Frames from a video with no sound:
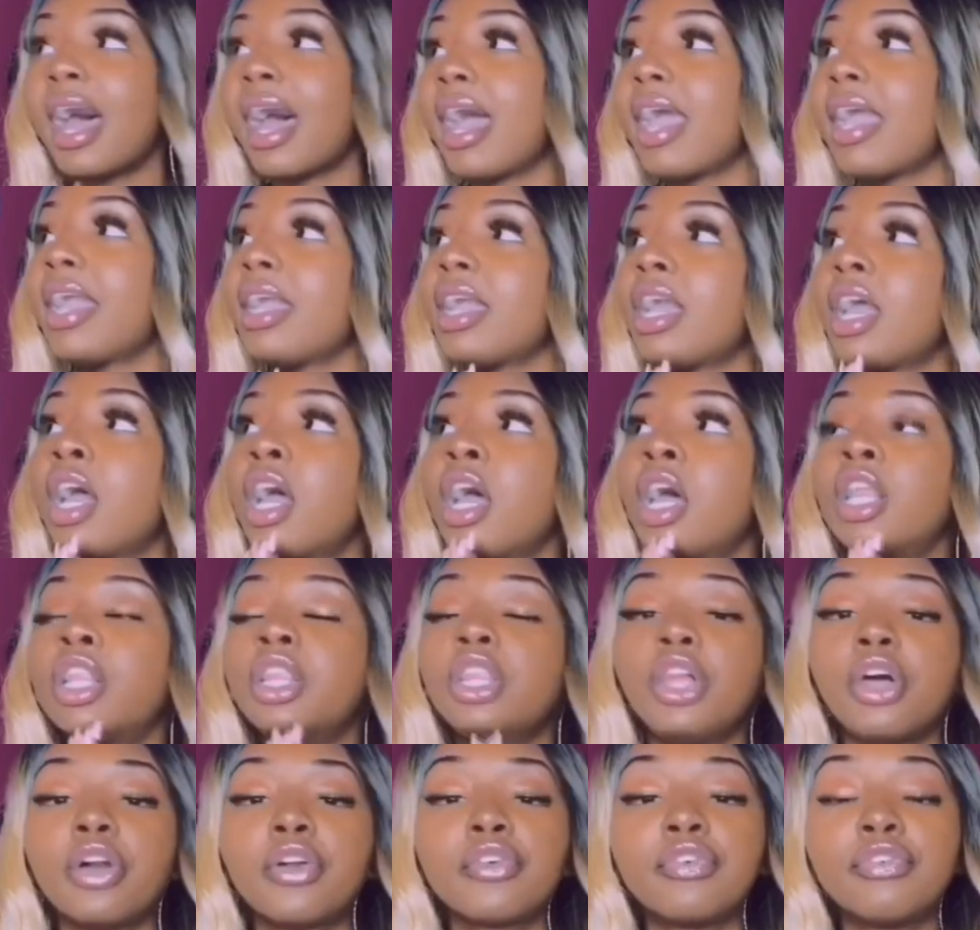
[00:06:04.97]
I
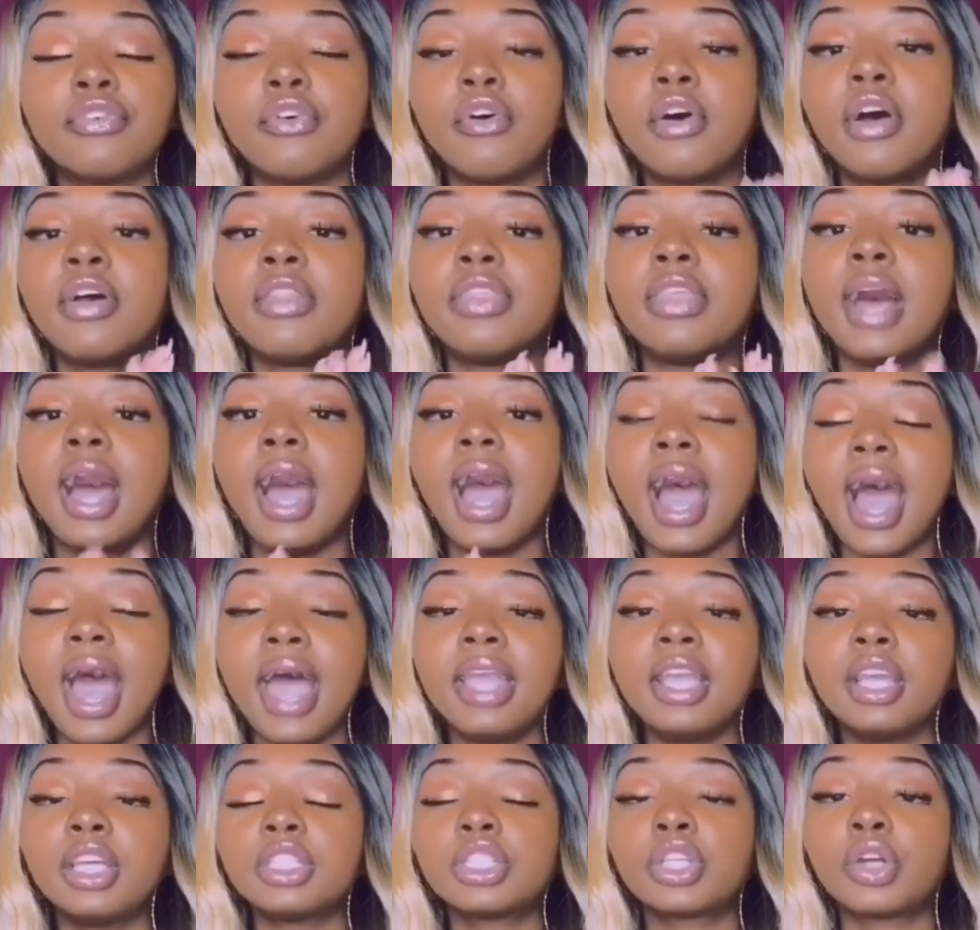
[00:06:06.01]
look for the
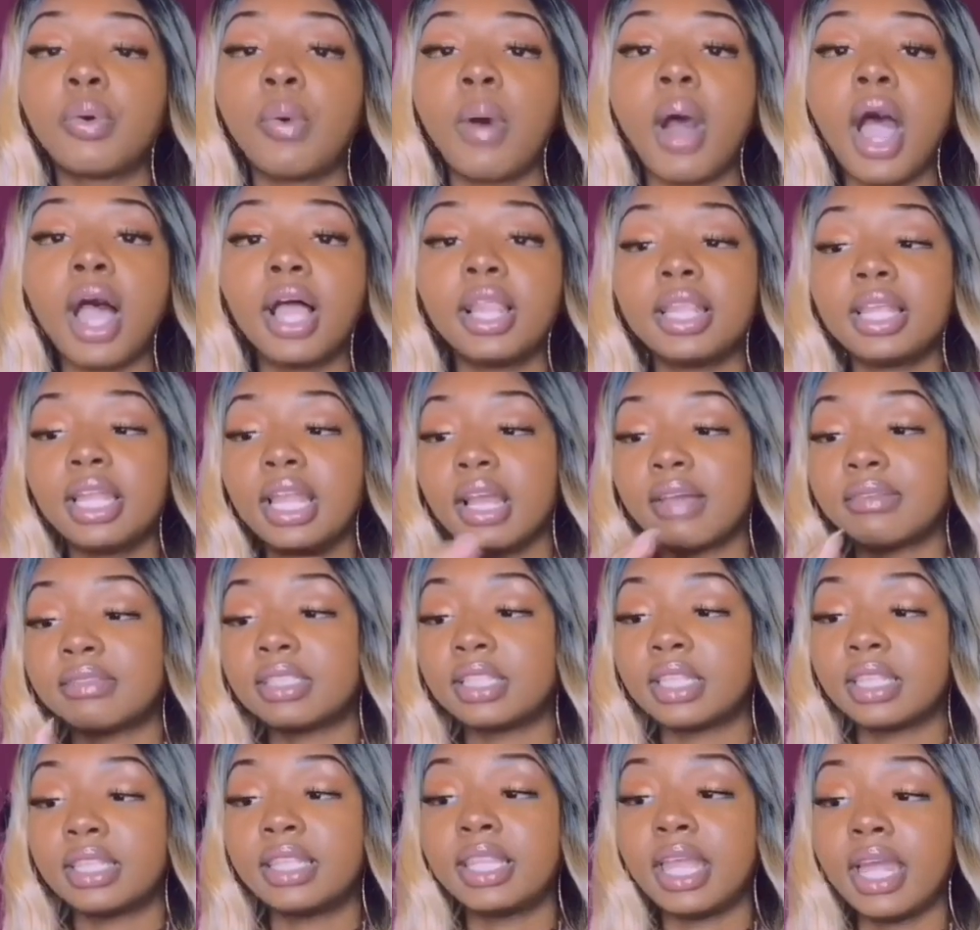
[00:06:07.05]
highest quality of
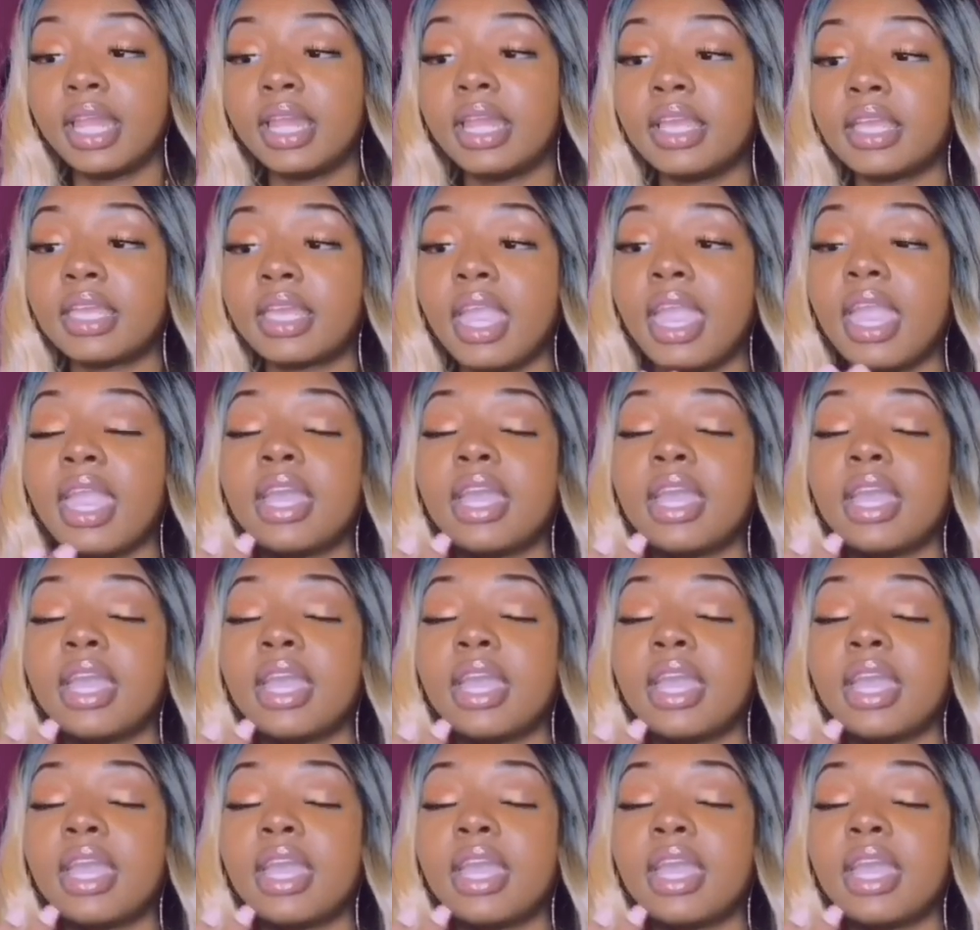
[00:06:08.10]
synthetic